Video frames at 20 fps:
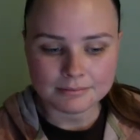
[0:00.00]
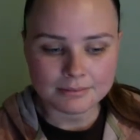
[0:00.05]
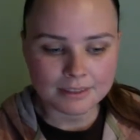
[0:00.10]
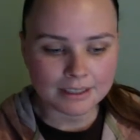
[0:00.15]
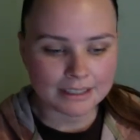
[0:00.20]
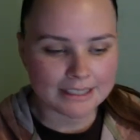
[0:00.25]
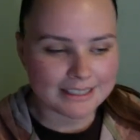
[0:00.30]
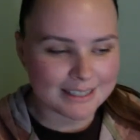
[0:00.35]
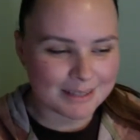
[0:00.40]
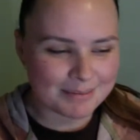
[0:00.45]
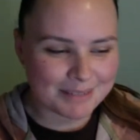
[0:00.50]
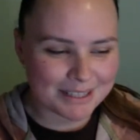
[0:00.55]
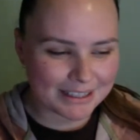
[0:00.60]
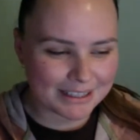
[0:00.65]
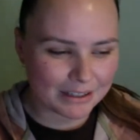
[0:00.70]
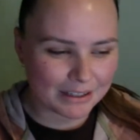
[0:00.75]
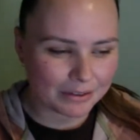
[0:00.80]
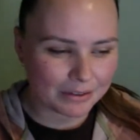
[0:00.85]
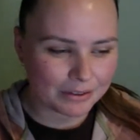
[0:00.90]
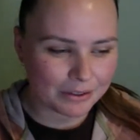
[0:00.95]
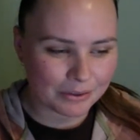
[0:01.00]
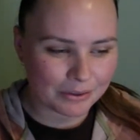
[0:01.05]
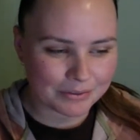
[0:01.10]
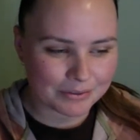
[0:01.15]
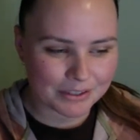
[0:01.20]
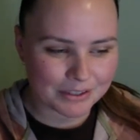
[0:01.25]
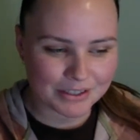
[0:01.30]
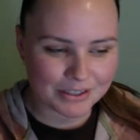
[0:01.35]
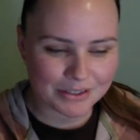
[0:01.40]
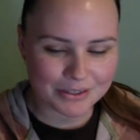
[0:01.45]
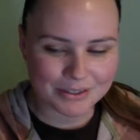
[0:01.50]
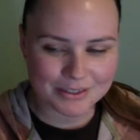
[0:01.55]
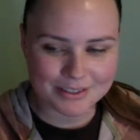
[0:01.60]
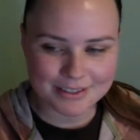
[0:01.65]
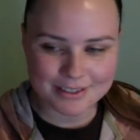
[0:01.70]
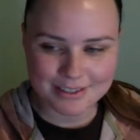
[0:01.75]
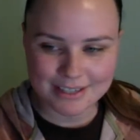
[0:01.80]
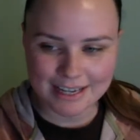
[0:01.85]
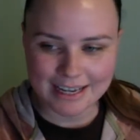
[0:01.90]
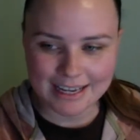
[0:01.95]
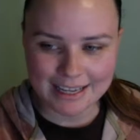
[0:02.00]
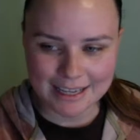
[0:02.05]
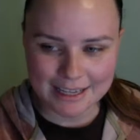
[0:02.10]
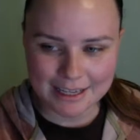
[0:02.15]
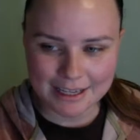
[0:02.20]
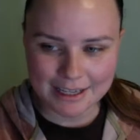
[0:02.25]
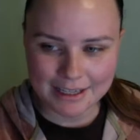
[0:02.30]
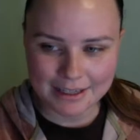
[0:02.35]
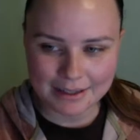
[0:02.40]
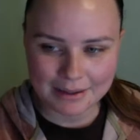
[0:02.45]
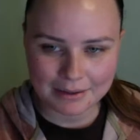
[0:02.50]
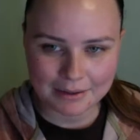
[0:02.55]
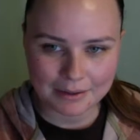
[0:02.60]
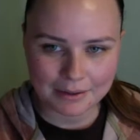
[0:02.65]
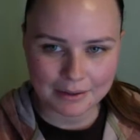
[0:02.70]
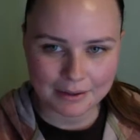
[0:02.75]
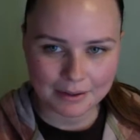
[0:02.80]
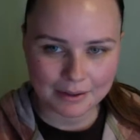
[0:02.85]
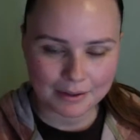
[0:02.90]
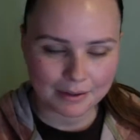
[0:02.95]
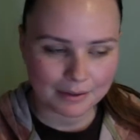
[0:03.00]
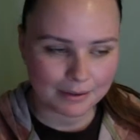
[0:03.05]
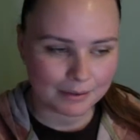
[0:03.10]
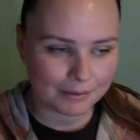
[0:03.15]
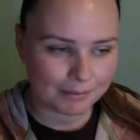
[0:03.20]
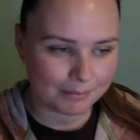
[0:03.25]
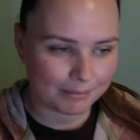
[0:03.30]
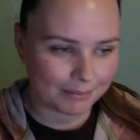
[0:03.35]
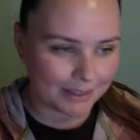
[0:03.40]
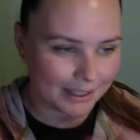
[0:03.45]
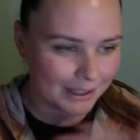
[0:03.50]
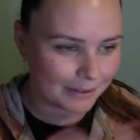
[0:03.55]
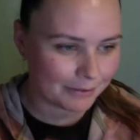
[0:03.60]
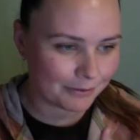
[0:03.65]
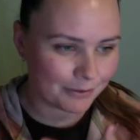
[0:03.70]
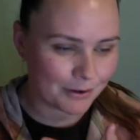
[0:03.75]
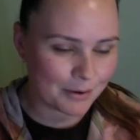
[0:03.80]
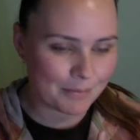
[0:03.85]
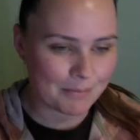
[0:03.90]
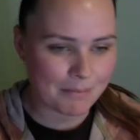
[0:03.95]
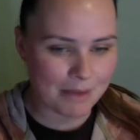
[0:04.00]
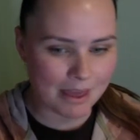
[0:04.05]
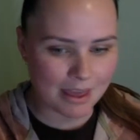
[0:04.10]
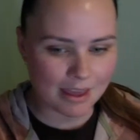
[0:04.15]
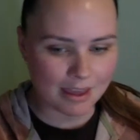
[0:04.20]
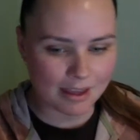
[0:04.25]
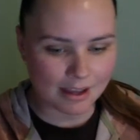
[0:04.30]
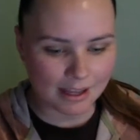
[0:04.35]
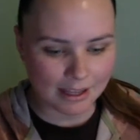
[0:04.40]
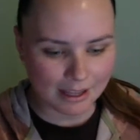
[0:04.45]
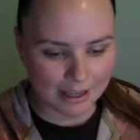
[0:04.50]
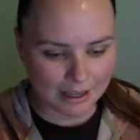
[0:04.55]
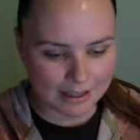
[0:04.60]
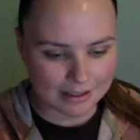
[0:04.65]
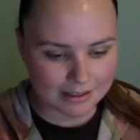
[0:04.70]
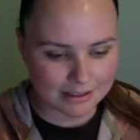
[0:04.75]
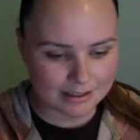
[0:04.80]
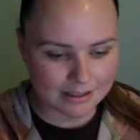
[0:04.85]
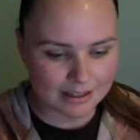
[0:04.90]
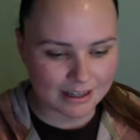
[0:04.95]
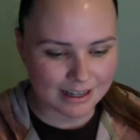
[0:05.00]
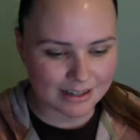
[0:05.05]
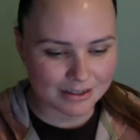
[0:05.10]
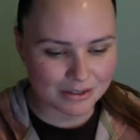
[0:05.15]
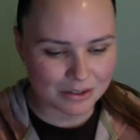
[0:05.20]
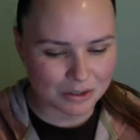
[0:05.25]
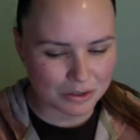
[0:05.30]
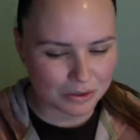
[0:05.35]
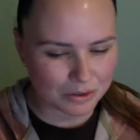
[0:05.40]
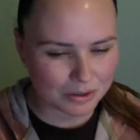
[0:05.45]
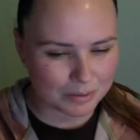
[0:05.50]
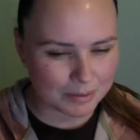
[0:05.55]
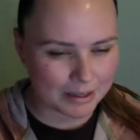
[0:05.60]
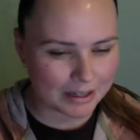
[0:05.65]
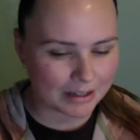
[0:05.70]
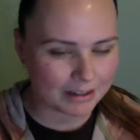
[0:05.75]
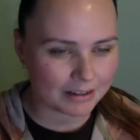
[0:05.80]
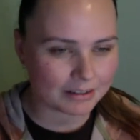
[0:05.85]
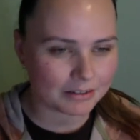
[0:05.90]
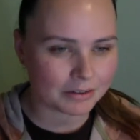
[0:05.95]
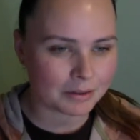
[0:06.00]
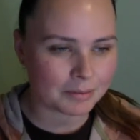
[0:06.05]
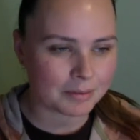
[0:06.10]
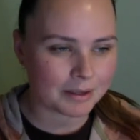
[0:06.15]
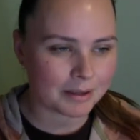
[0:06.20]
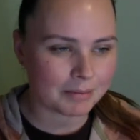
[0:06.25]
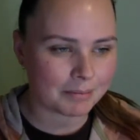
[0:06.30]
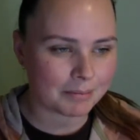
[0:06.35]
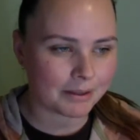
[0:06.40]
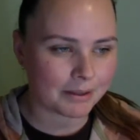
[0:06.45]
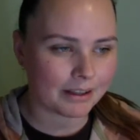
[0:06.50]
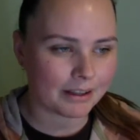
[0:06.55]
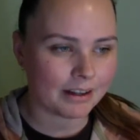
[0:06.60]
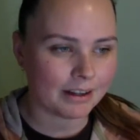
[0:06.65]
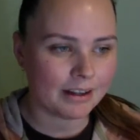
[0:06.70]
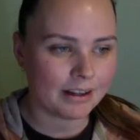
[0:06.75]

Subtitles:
it's something that you often don't see, like from me. I guess I do talk about it a little bit, but